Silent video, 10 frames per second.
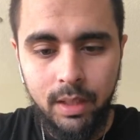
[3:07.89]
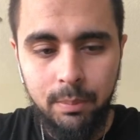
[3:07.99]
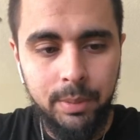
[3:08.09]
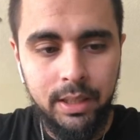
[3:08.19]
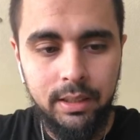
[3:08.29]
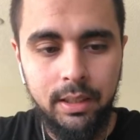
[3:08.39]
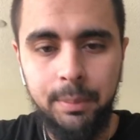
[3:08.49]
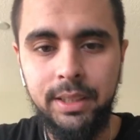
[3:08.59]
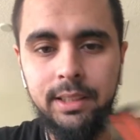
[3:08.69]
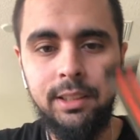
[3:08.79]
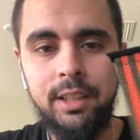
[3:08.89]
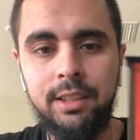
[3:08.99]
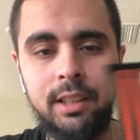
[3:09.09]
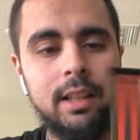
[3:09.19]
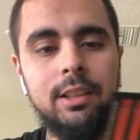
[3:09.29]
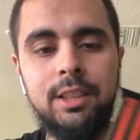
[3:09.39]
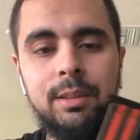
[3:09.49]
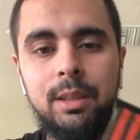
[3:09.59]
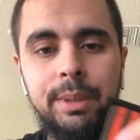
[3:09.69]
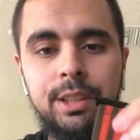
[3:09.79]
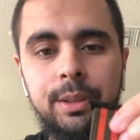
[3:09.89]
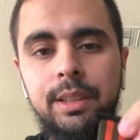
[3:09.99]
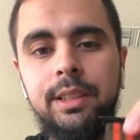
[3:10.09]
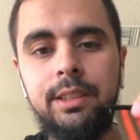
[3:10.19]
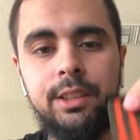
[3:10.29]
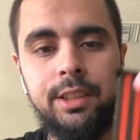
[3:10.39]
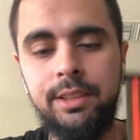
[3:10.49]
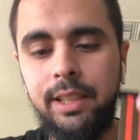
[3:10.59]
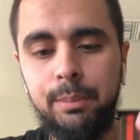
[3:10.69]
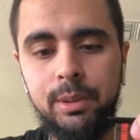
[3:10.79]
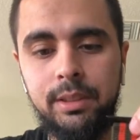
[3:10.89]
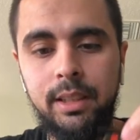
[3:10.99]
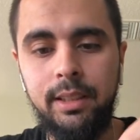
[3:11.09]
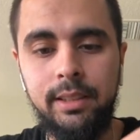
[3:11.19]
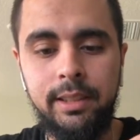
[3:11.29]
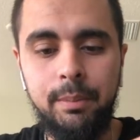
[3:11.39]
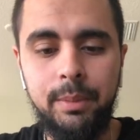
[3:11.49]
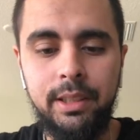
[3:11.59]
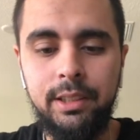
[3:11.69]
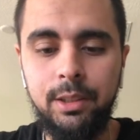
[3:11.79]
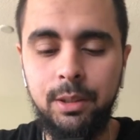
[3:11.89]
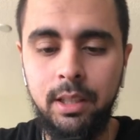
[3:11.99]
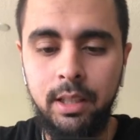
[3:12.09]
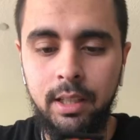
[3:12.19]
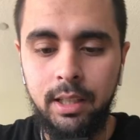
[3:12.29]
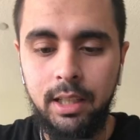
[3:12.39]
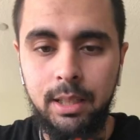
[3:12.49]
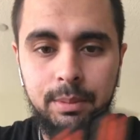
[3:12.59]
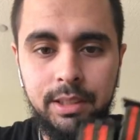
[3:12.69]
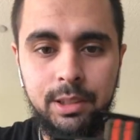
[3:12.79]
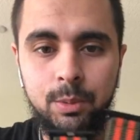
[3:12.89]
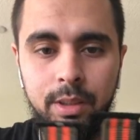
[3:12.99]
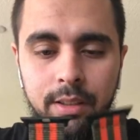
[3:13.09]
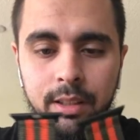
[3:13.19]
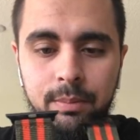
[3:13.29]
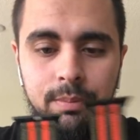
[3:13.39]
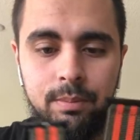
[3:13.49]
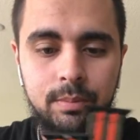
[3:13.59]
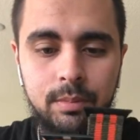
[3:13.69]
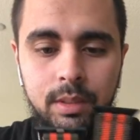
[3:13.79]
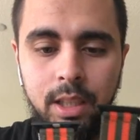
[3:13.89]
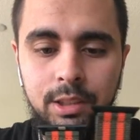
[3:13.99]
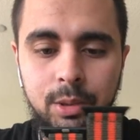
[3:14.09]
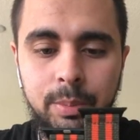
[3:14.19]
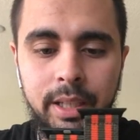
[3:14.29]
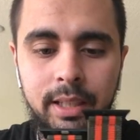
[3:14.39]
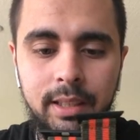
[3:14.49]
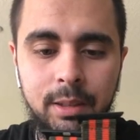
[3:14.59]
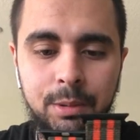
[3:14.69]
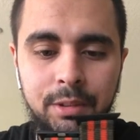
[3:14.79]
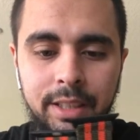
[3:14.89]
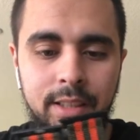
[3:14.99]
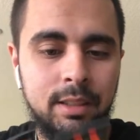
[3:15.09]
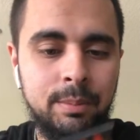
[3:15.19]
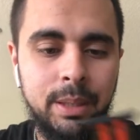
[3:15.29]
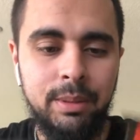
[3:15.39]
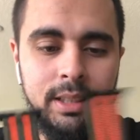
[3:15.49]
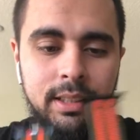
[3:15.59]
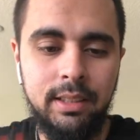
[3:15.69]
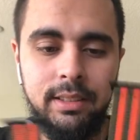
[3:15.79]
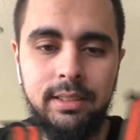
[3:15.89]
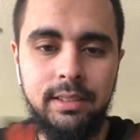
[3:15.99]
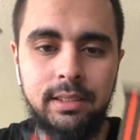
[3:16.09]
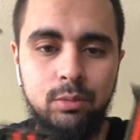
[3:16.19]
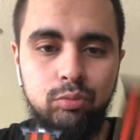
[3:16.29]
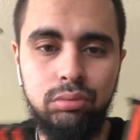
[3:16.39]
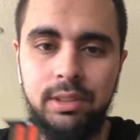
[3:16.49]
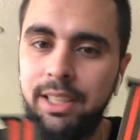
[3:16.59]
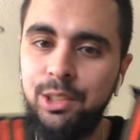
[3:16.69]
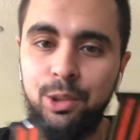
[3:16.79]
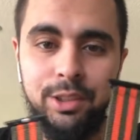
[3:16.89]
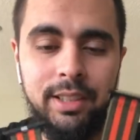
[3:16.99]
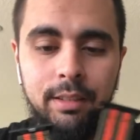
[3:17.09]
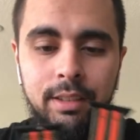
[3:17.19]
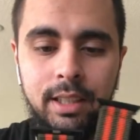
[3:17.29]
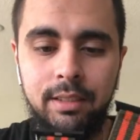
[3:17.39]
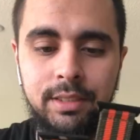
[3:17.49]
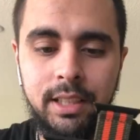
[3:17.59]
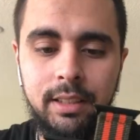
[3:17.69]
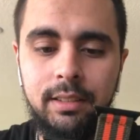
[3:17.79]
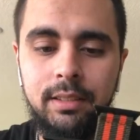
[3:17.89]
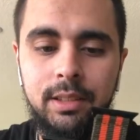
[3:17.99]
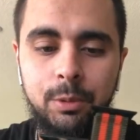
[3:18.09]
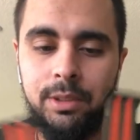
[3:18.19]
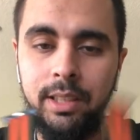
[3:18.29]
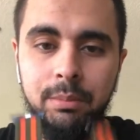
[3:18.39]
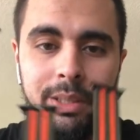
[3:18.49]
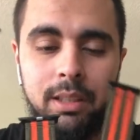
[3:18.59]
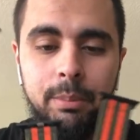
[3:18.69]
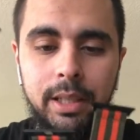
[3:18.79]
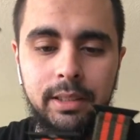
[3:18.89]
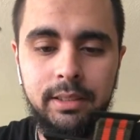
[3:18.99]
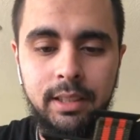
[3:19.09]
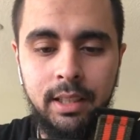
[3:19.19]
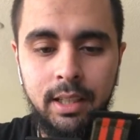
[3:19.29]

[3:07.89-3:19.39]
But these are not the colors I'm going to be doing. These are just samples that they sent me. So this is one of them. Not too bad. I would rate it maybe a 6 or 7 out of 10, with 10 being the best.